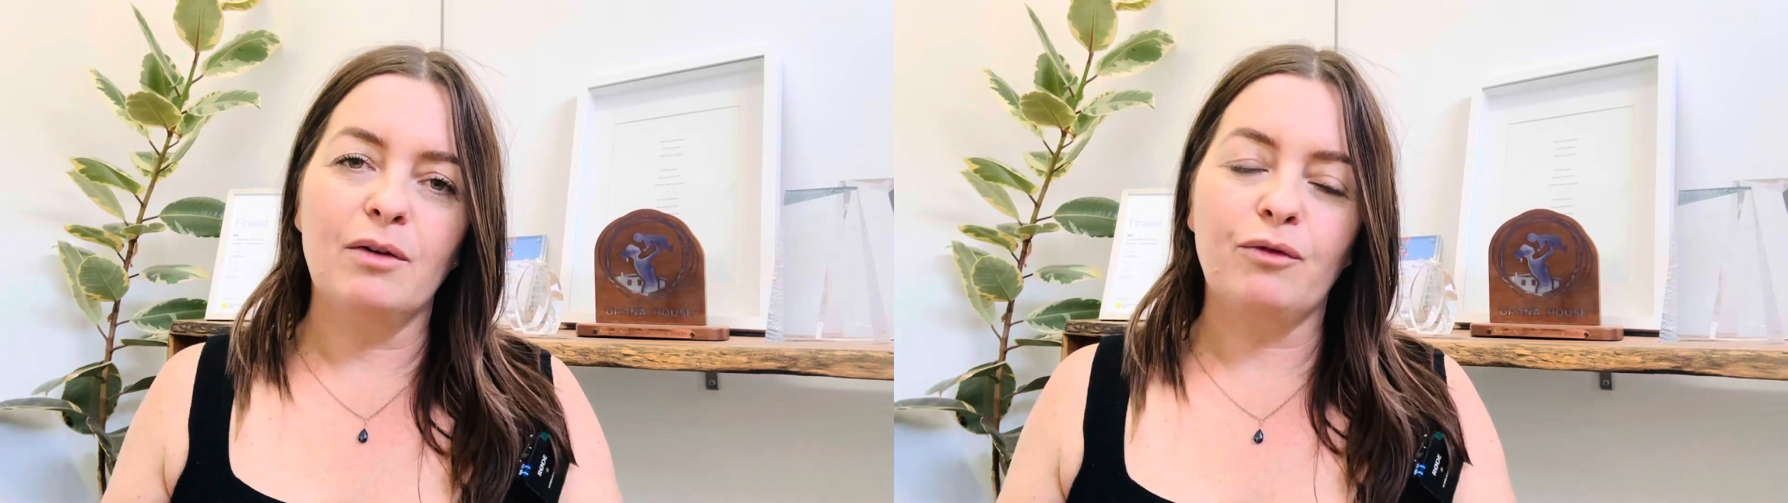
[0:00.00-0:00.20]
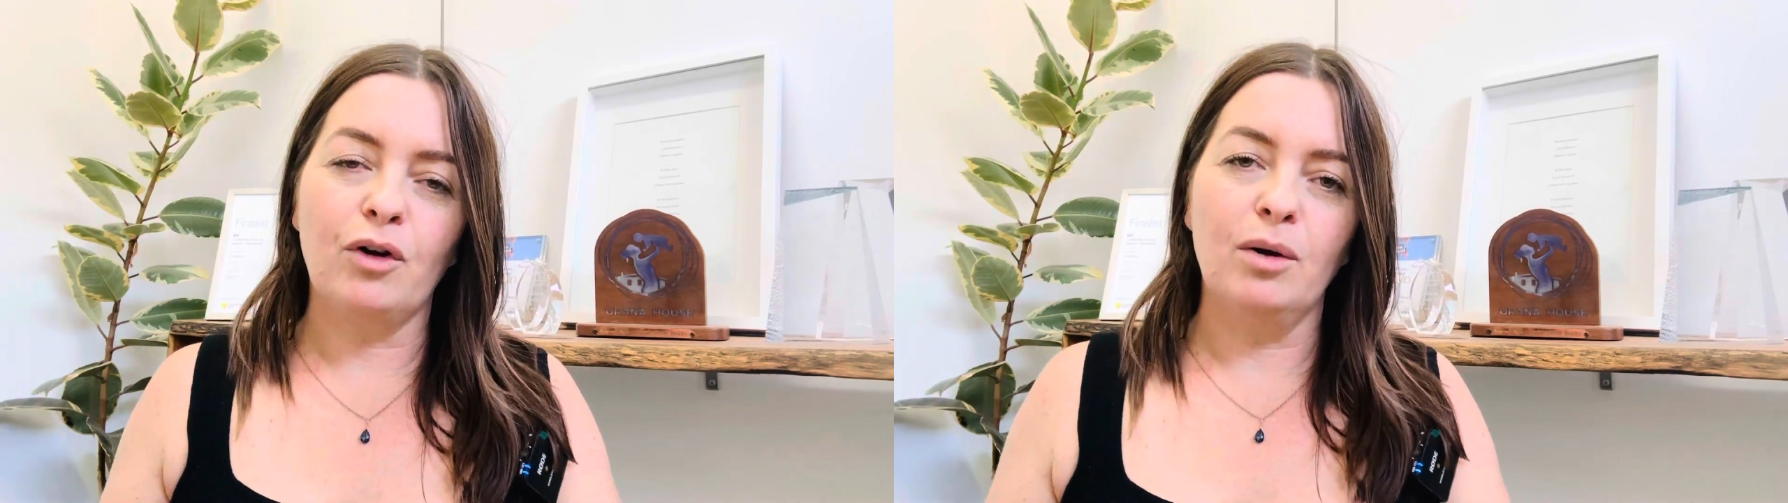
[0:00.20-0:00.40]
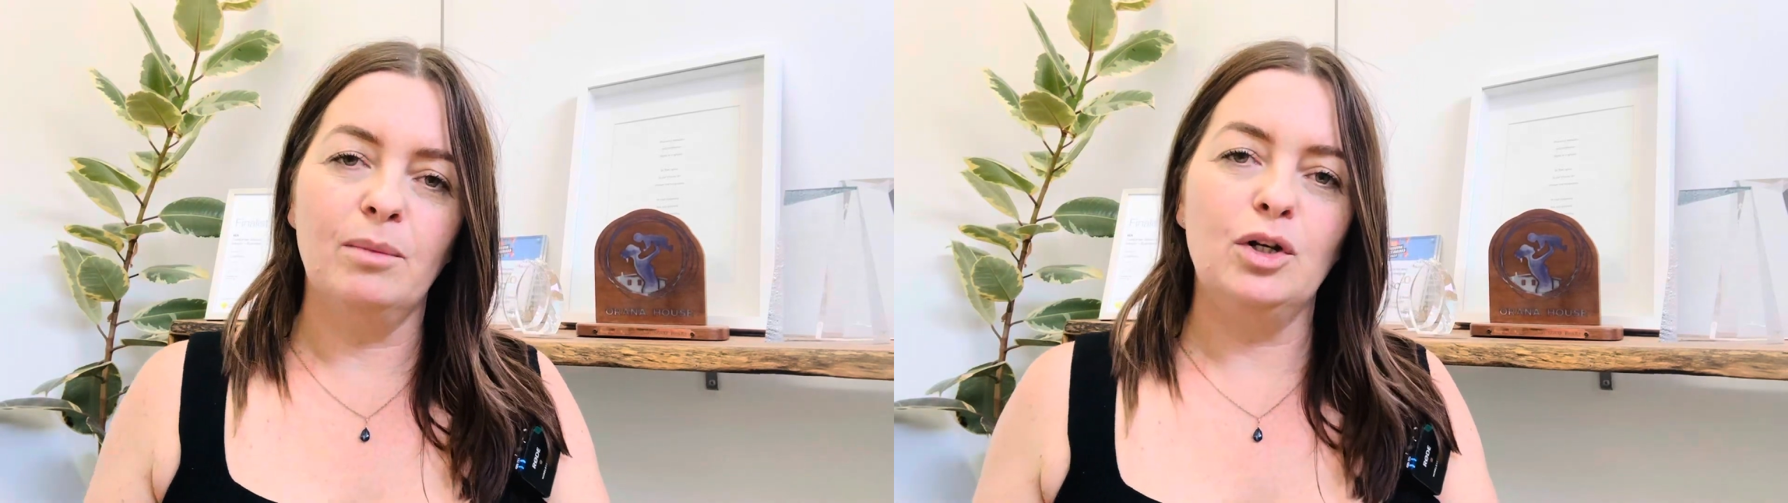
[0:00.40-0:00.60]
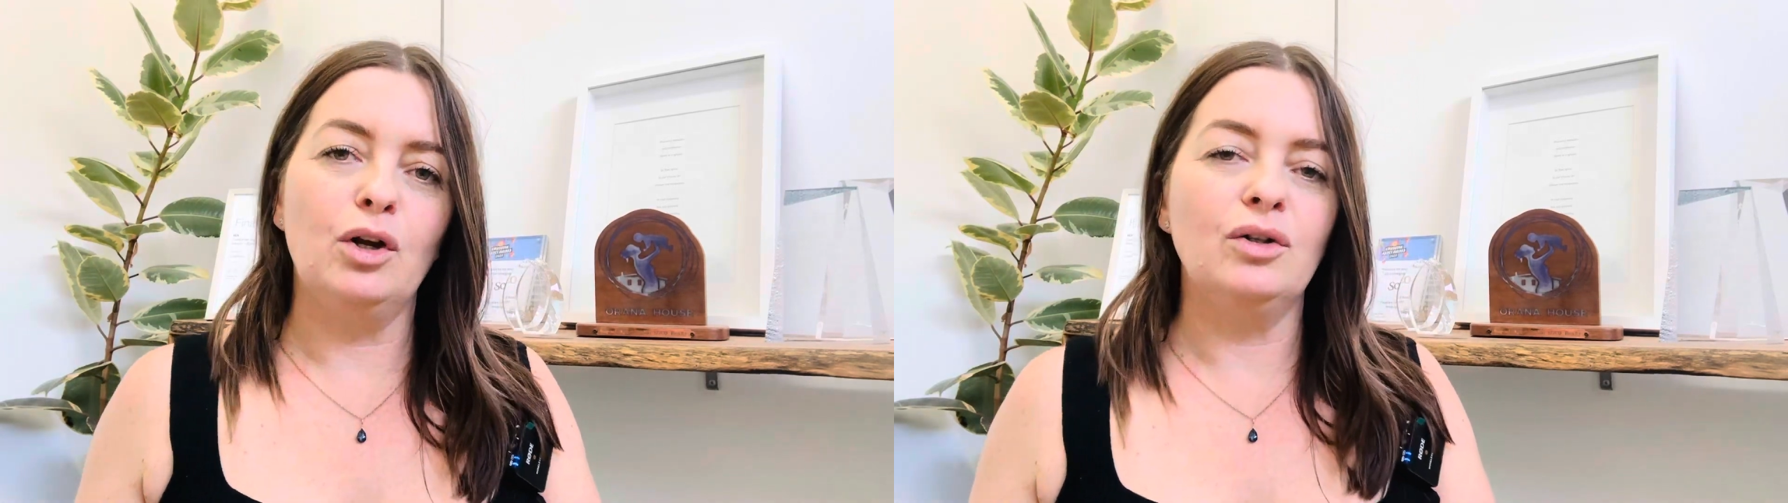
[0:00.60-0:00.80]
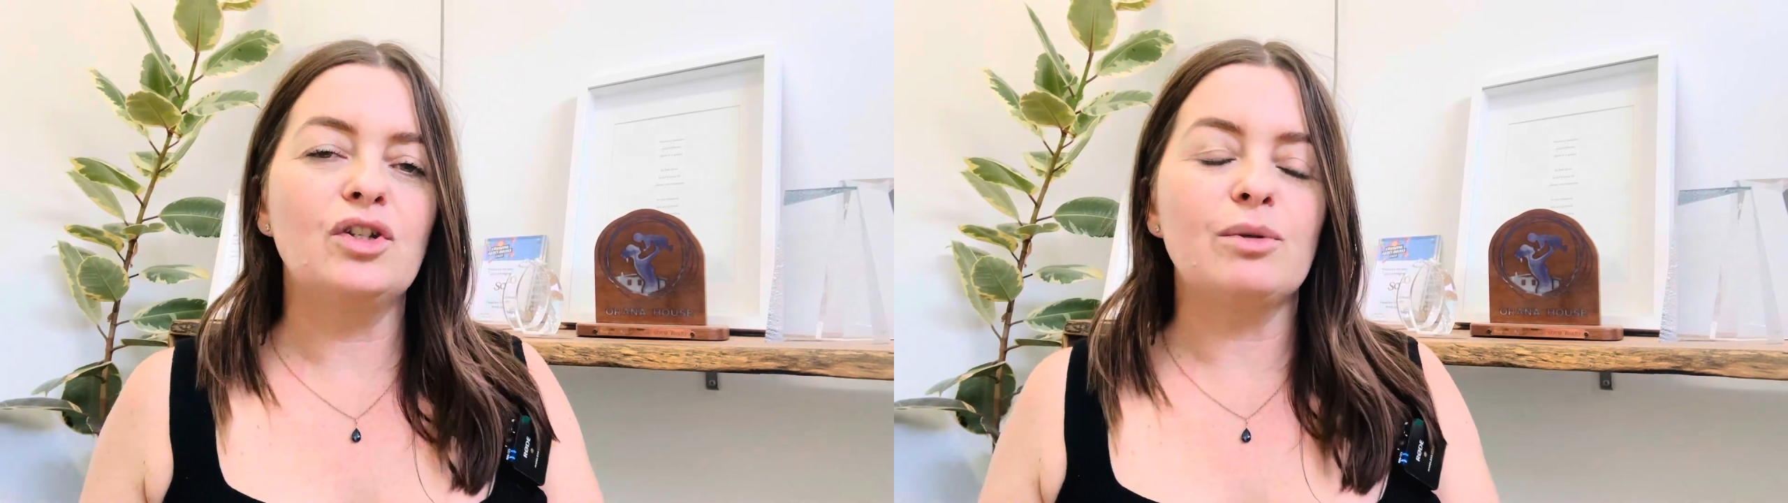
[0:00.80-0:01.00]
from
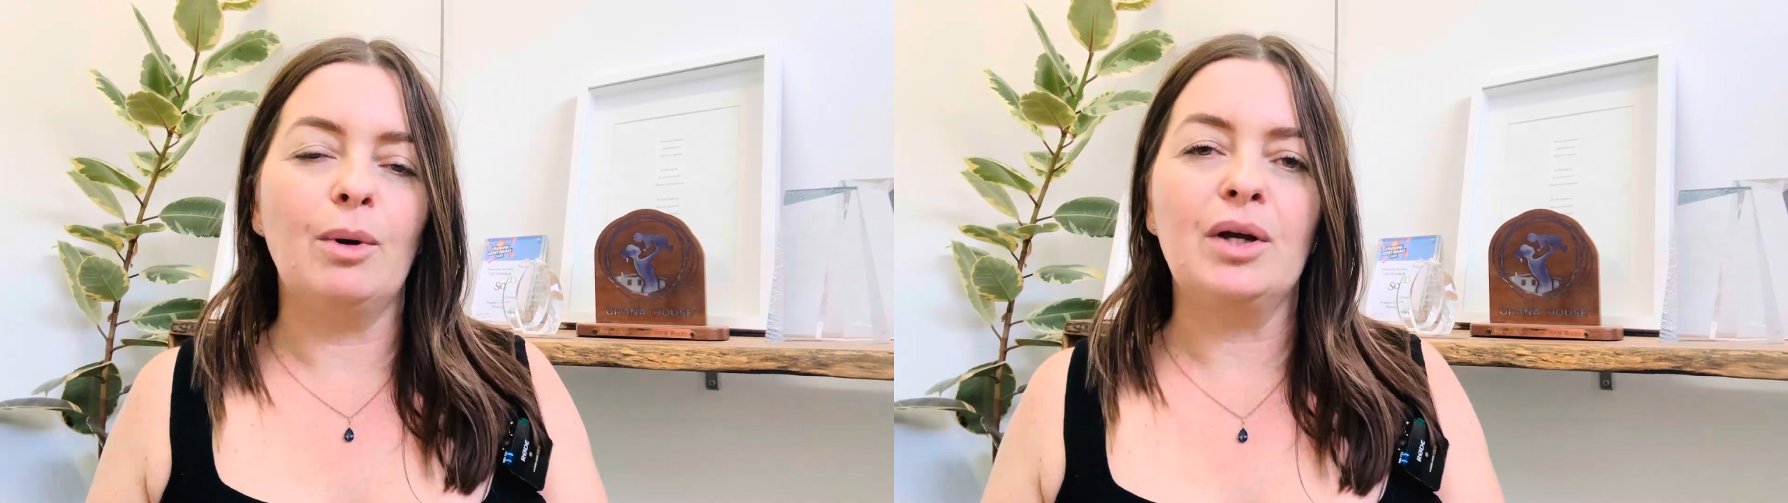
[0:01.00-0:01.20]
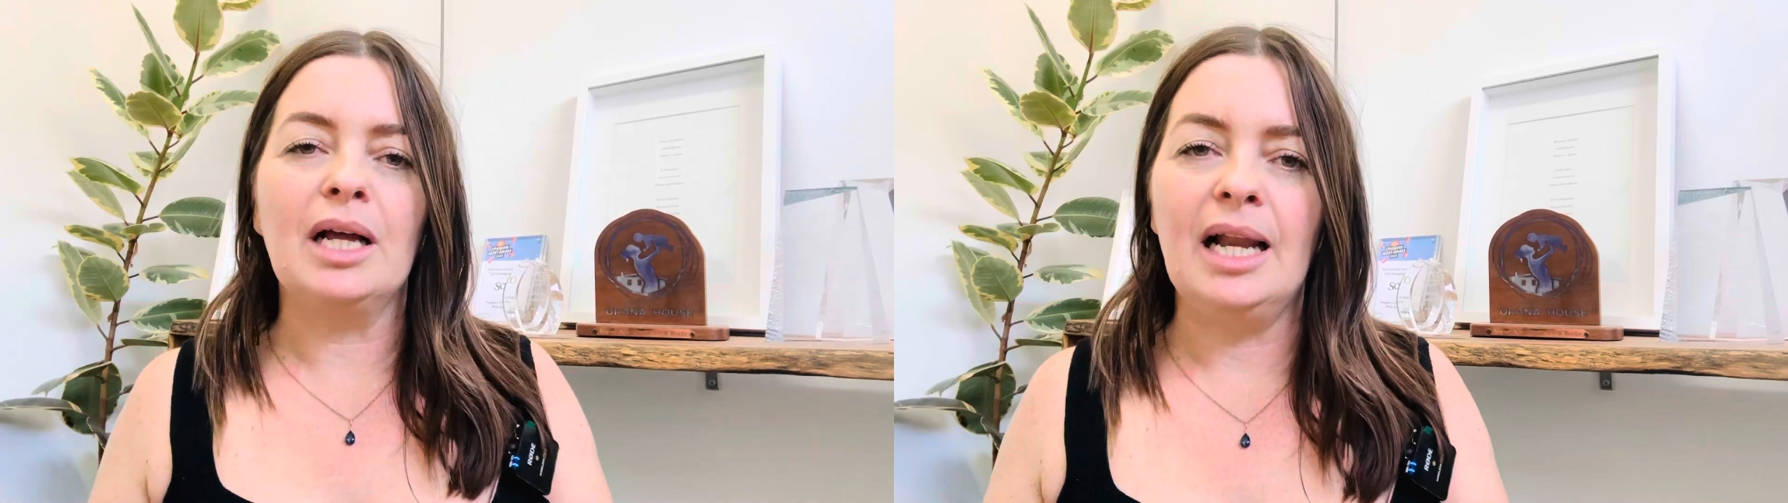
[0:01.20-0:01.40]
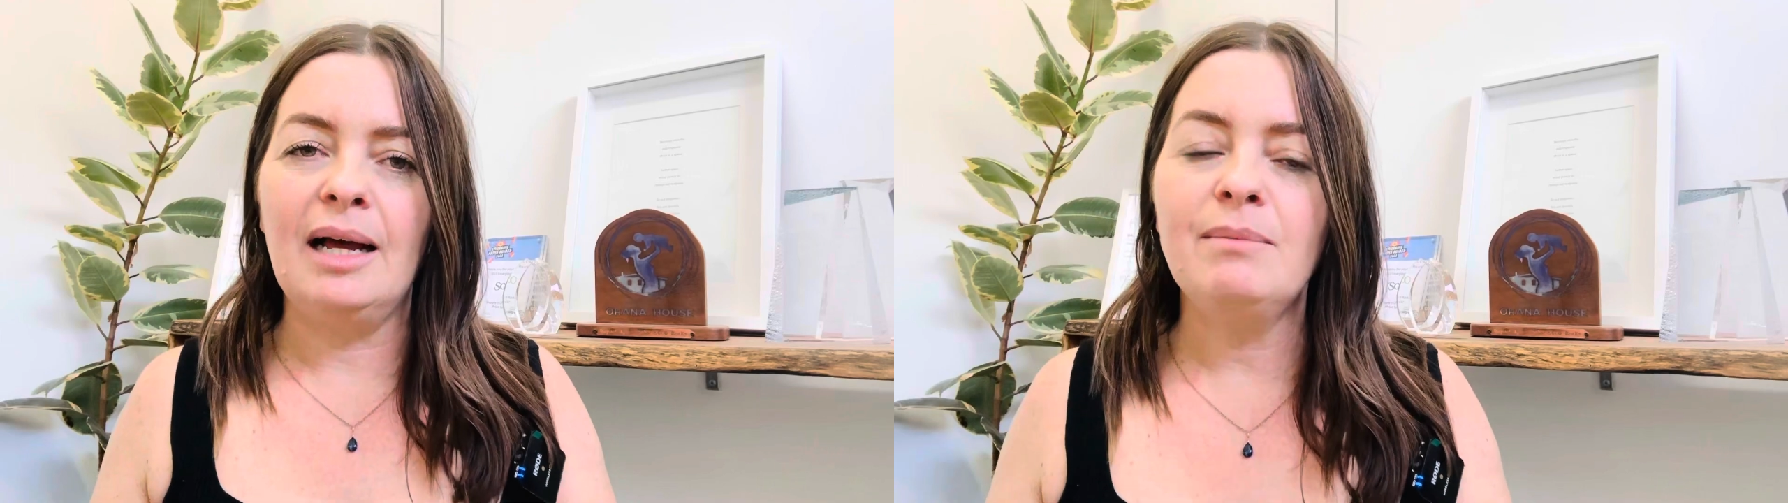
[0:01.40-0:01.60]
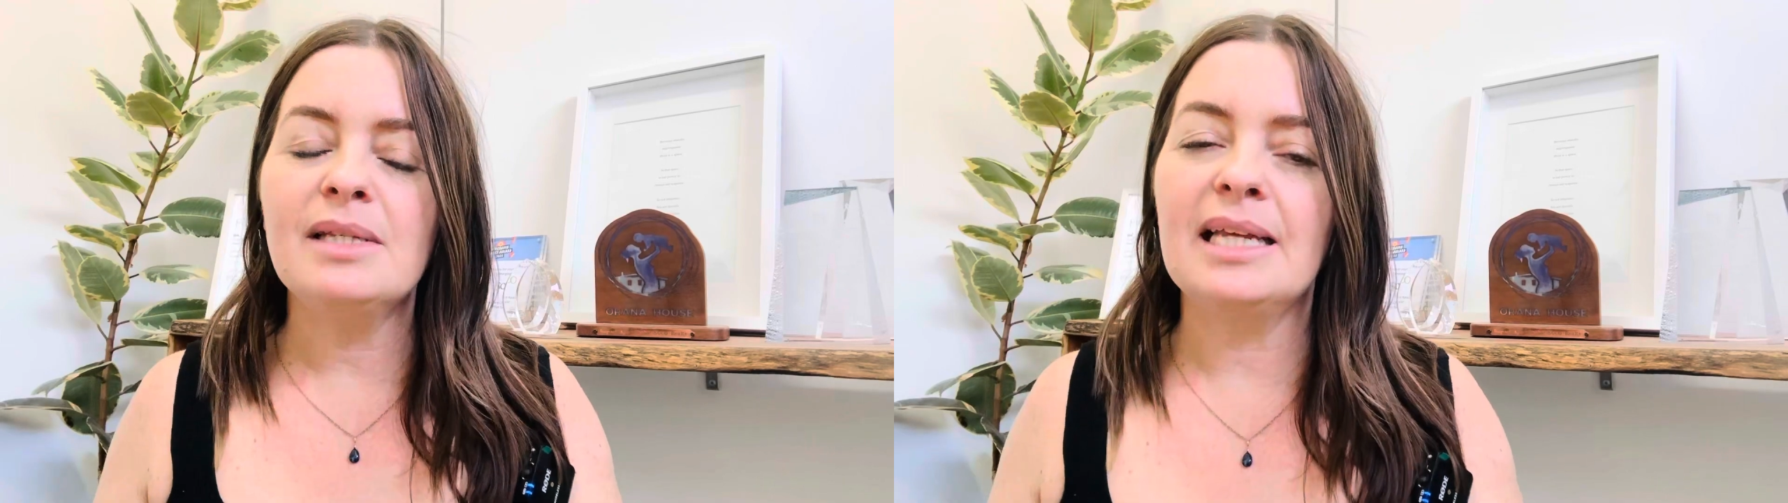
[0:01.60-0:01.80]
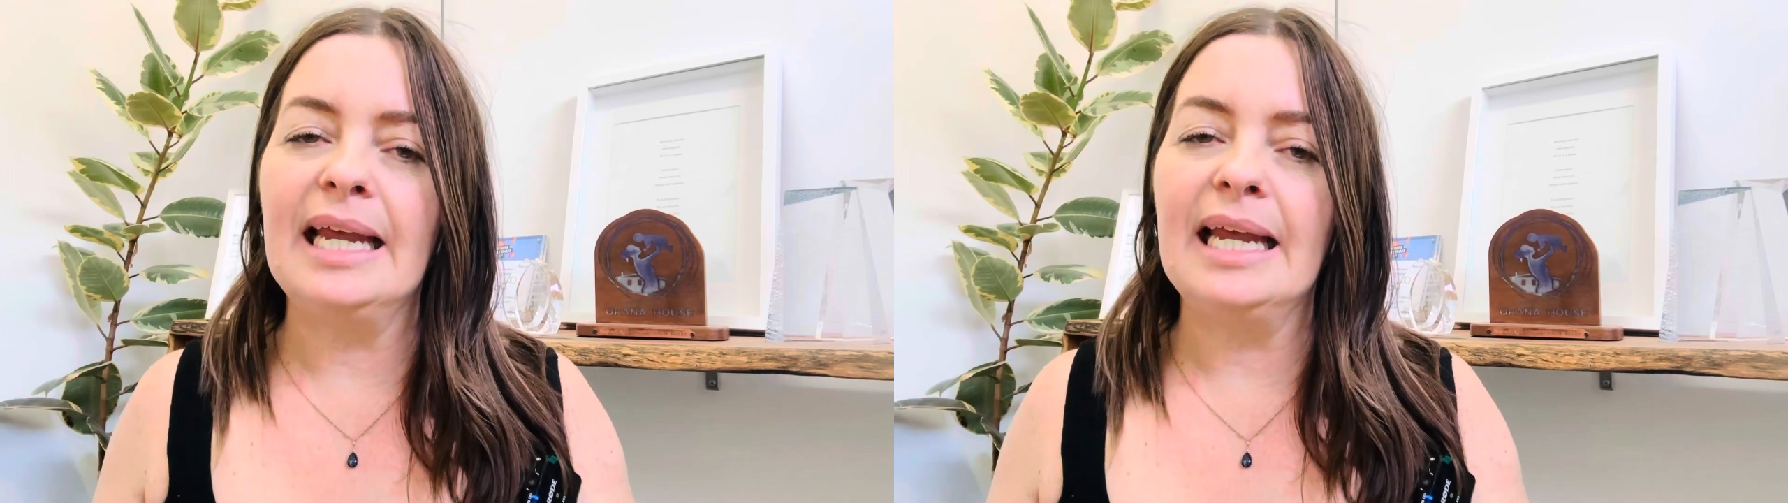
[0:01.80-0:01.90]
no smoke alarms